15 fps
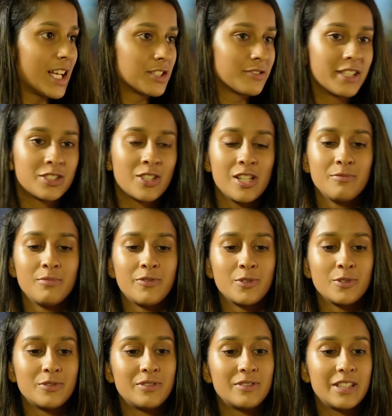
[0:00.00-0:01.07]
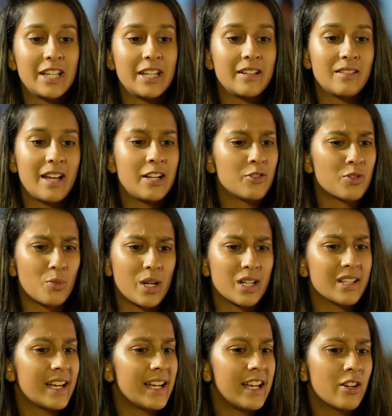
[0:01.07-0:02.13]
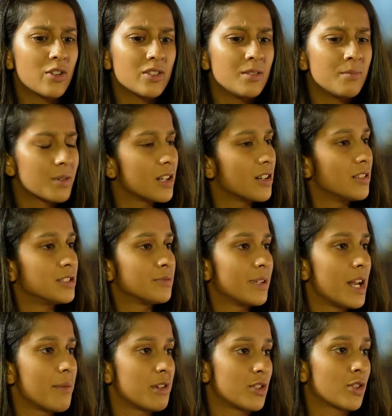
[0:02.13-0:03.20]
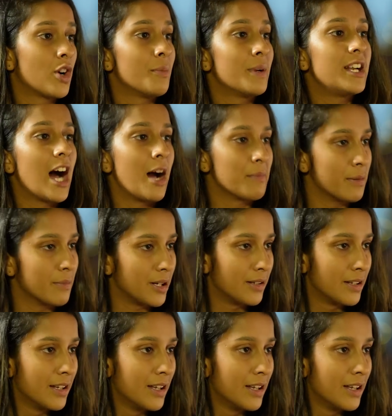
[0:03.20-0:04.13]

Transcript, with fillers: That's where I used to live before. They, I don't know, one guy, he couldn't pronounce my name. He used to call me Dhamima.